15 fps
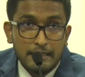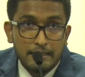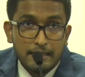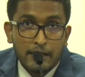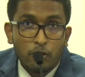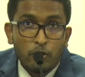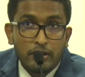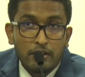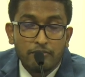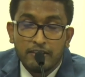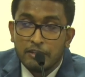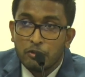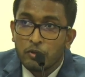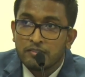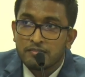nanographene
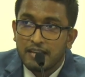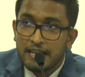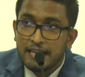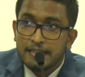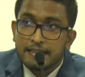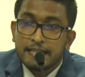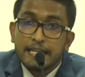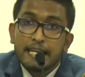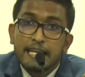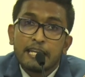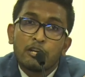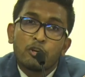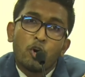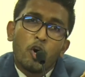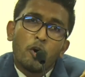oxide, the
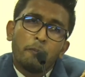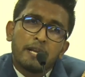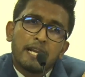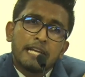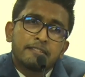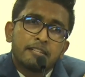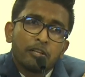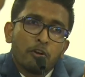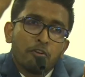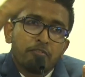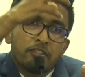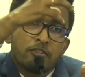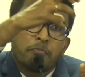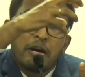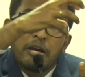incorporation of
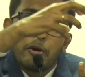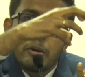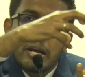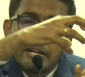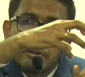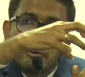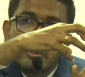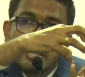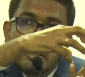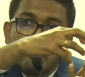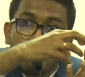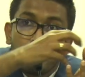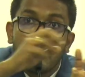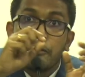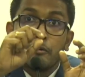this bioactive
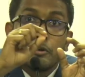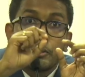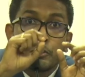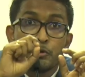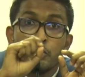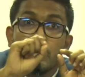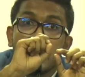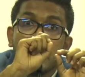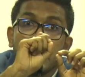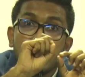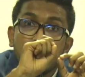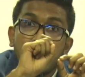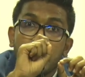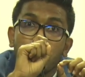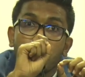compound to
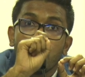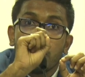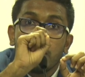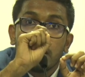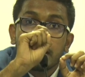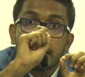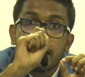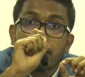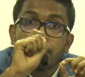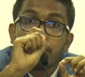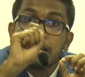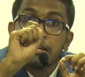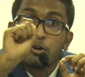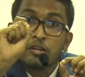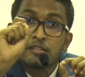
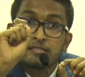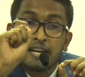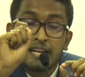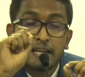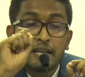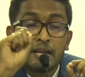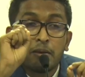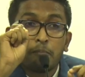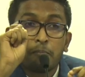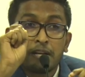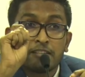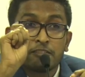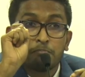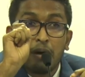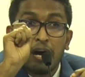nanographene oxide,
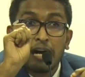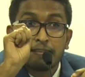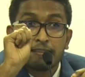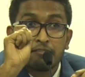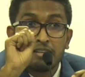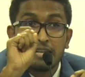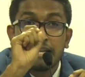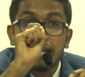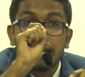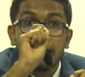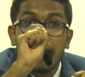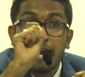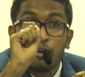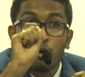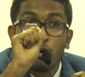please mark the word
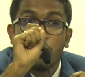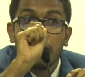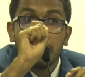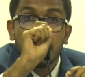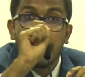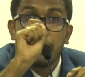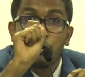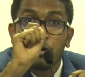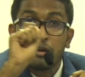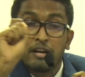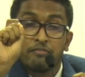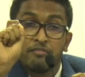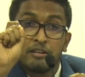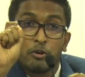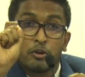nano,
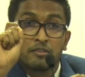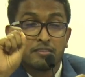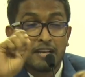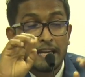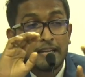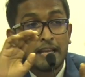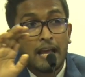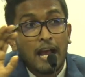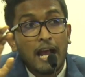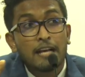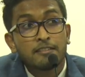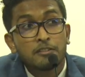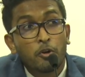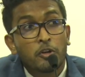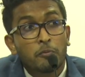nanographene oxide has
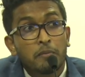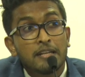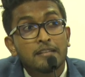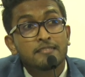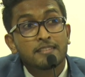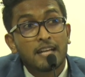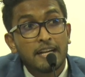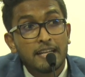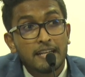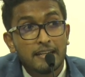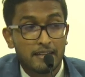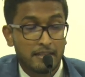not been studied.